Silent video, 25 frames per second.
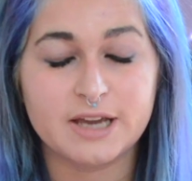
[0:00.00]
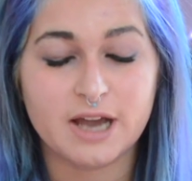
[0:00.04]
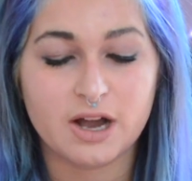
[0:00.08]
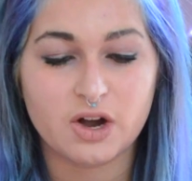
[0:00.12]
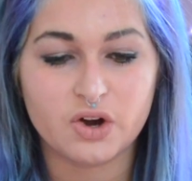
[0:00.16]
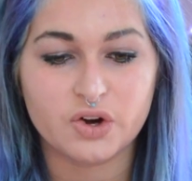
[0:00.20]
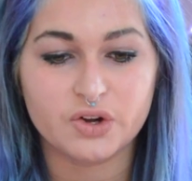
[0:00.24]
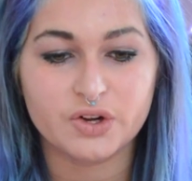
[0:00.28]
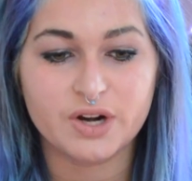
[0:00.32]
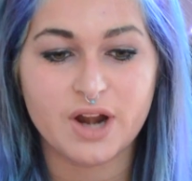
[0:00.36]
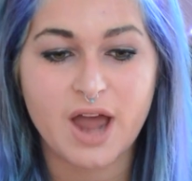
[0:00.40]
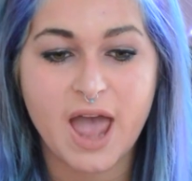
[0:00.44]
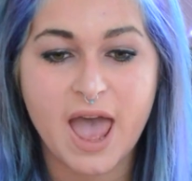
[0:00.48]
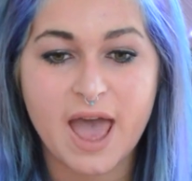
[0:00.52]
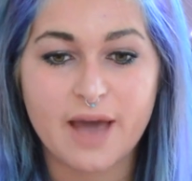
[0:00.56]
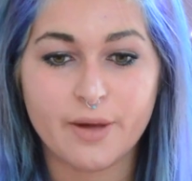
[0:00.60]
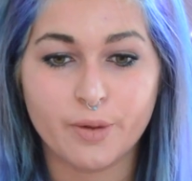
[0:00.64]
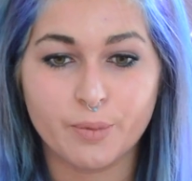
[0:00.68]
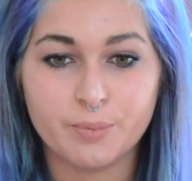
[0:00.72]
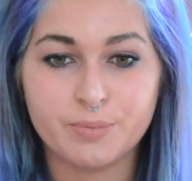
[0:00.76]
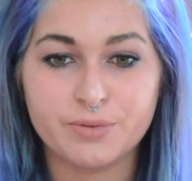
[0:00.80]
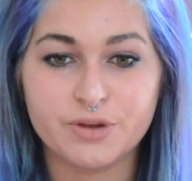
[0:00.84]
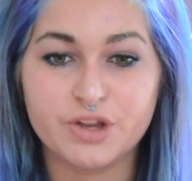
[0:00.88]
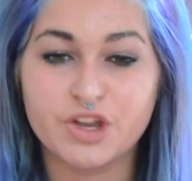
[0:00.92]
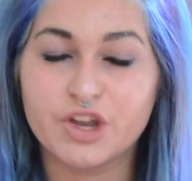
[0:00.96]
can't
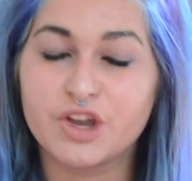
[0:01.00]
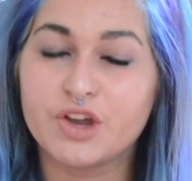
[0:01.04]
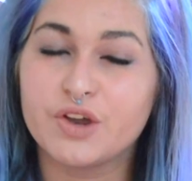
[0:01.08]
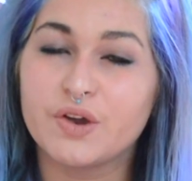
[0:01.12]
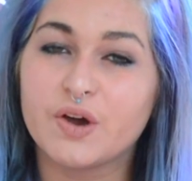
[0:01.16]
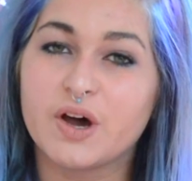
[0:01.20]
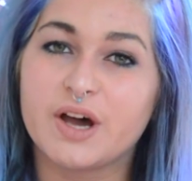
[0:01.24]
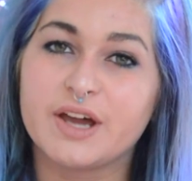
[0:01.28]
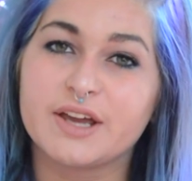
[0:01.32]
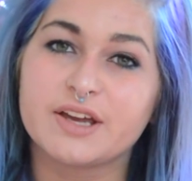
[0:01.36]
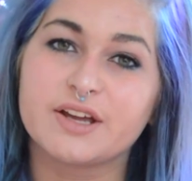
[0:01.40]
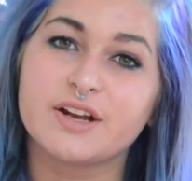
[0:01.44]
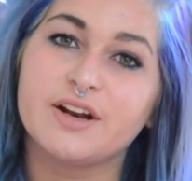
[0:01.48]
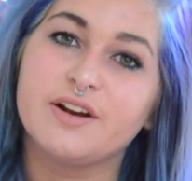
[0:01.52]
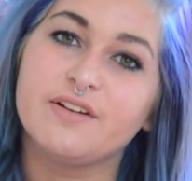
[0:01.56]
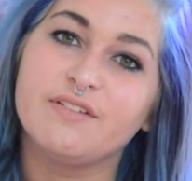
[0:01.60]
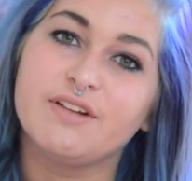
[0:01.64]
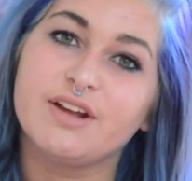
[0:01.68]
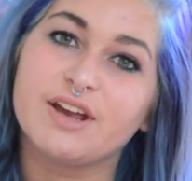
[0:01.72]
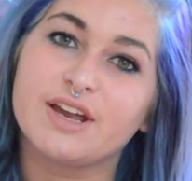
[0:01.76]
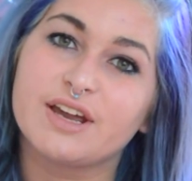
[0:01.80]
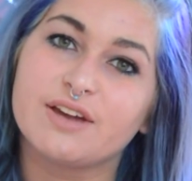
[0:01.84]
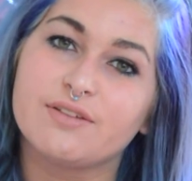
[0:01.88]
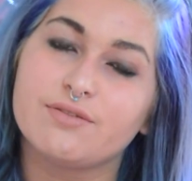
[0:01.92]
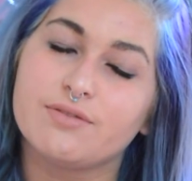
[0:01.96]
help you. I can
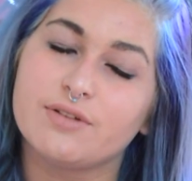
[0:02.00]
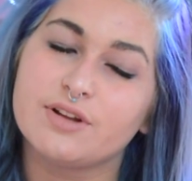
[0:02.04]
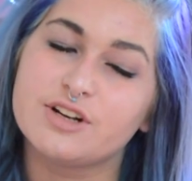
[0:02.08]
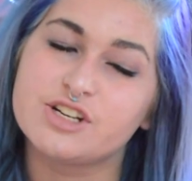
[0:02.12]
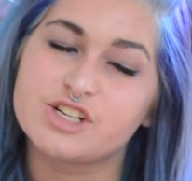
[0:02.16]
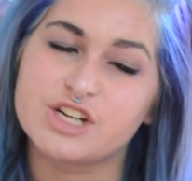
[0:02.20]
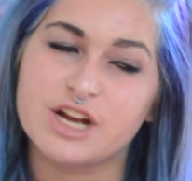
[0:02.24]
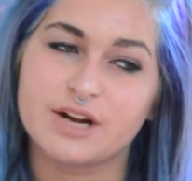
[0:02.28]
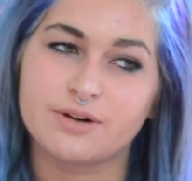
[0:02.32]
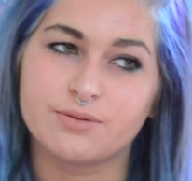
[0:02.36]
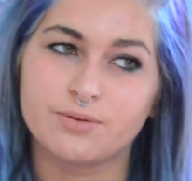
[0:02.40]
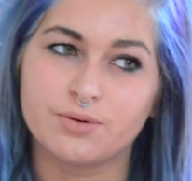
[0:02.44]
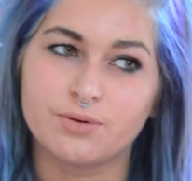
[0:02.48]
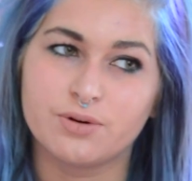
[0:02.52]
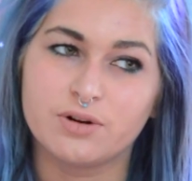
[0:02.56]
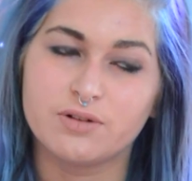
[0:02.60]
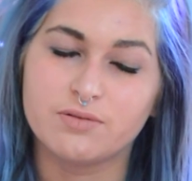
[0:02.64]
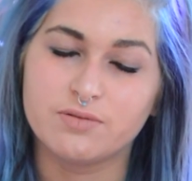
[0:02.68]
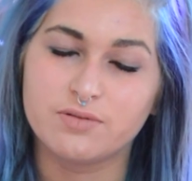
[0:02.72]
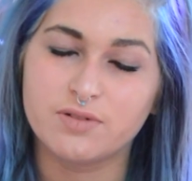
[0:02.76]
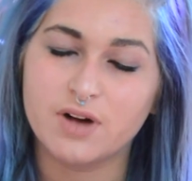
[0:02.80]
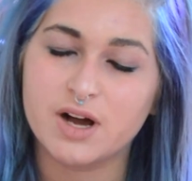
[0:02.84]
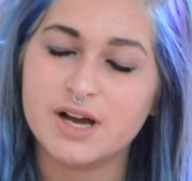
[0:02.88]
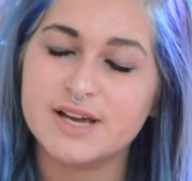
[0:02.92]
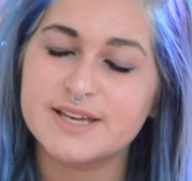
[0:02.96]
only give general
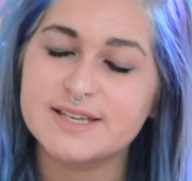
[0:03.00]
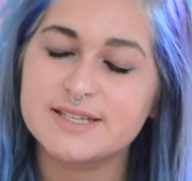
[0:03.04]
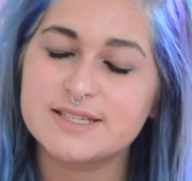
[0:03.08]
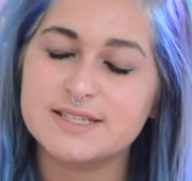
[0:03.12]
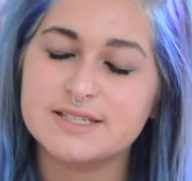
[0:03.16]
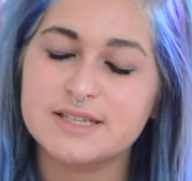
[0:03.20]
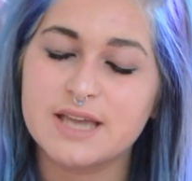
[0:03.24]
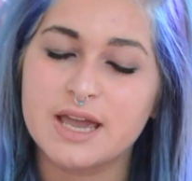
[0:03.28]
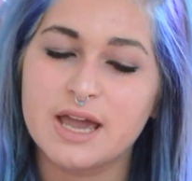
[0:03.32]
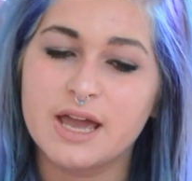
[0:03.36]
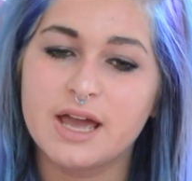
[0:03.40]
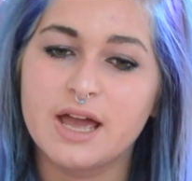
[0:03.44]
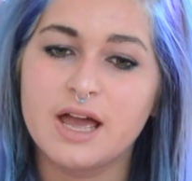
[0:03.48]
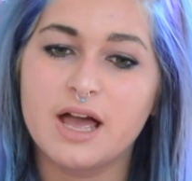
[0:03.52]
advice.